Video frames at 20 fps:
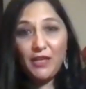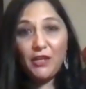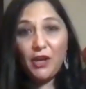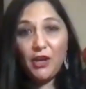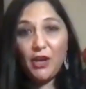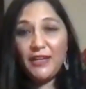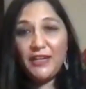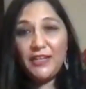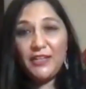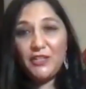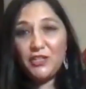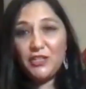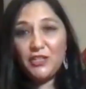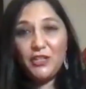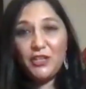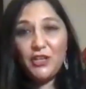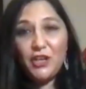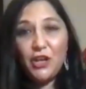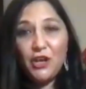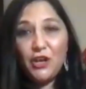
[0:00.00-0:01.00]
I didn't just
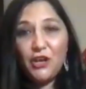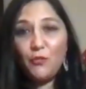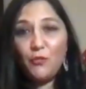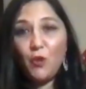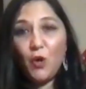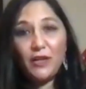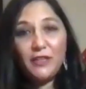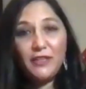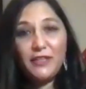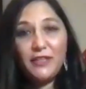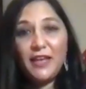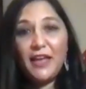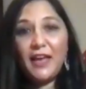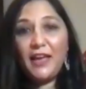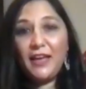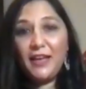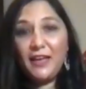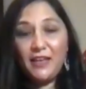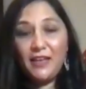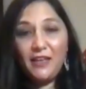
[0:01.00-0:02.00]
learn one
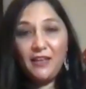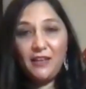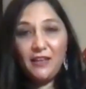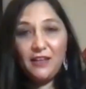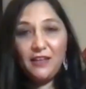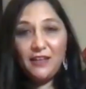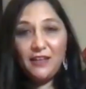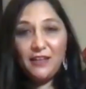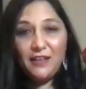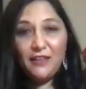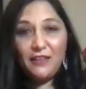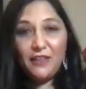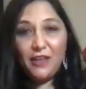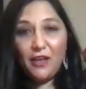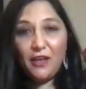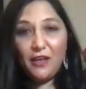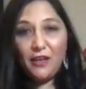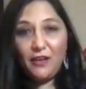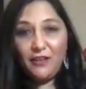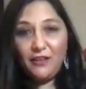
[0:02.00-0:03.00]
day
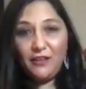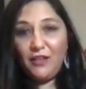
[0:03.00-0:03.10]
that,